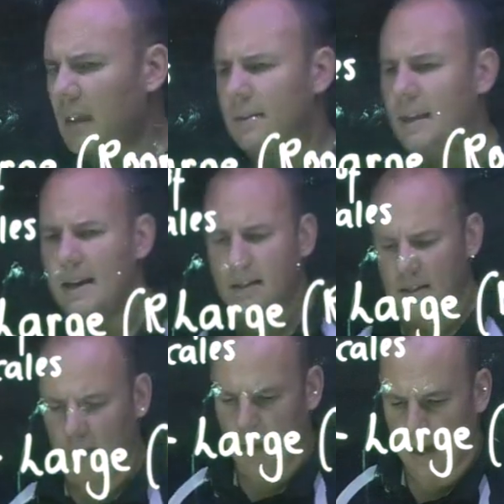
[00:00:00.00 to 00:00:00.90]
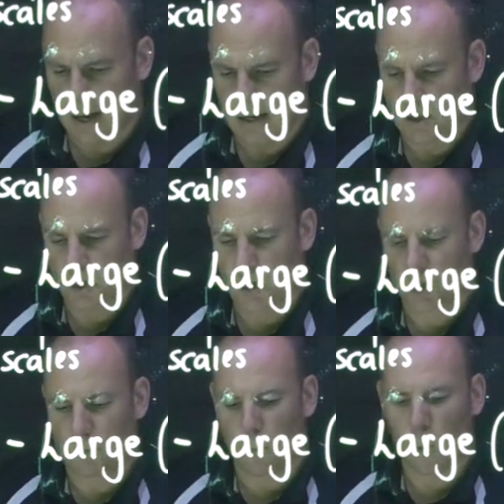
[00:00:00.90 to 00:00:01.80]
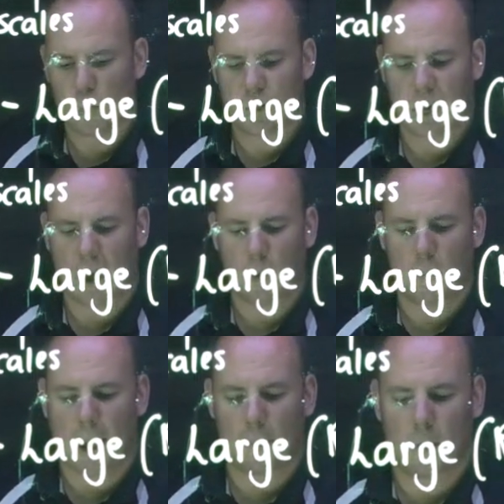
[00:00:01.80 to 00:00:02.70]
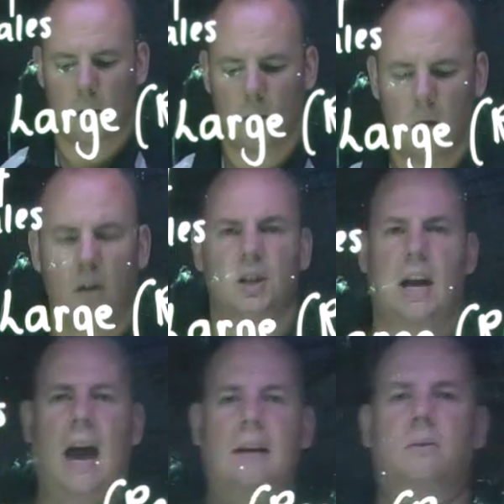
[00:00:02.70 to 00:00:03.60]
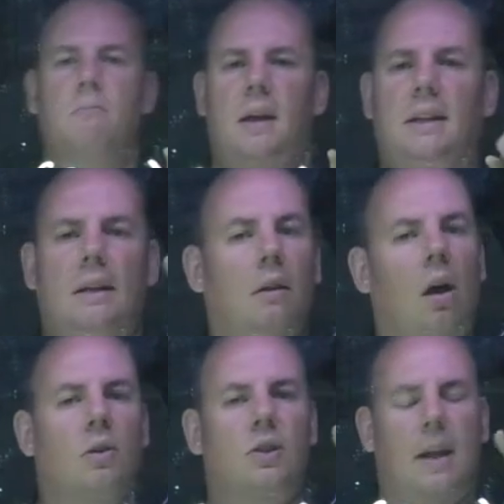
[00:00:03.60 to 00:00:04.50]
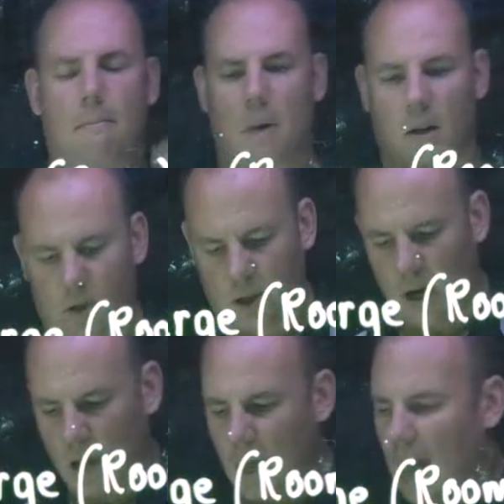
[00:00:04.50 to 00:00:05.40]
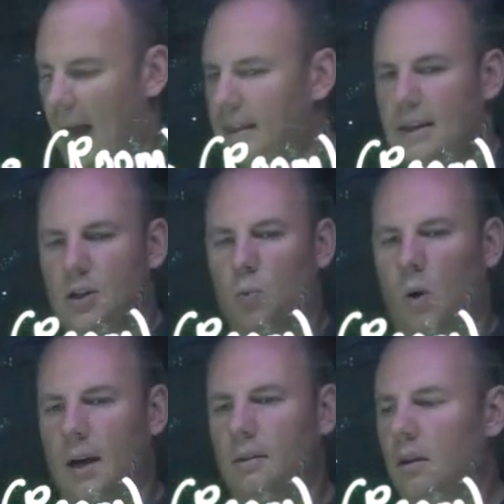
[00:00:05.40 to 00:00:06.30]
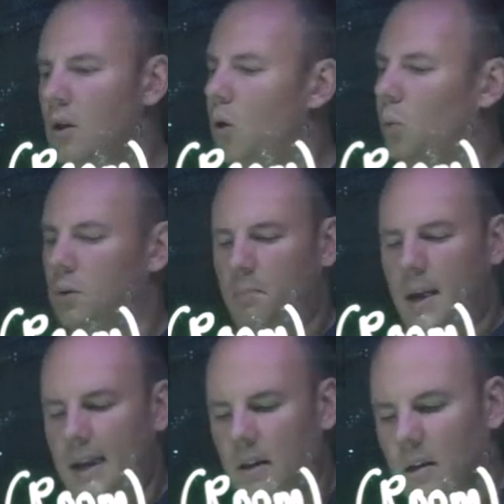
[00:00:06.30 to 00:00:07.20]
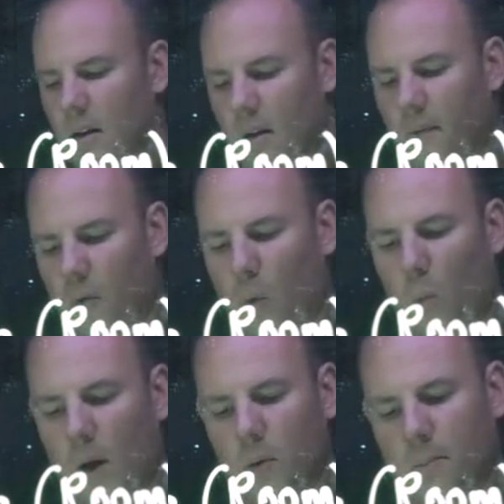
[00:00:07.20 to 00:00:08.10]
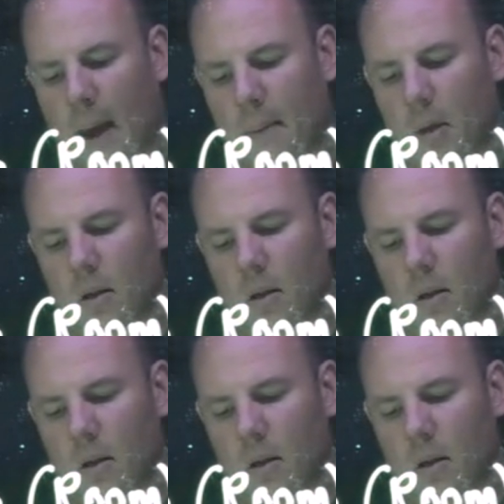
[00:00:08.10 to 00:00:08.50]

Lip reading: This is a small scale map because it hasn't been enlarged that much, and this one would be for a world map.